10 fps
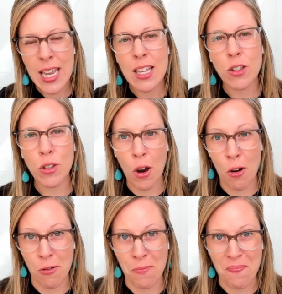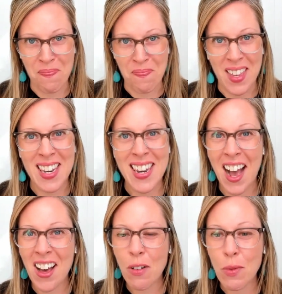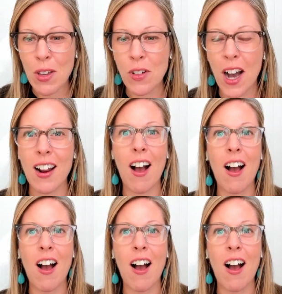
So now that we've got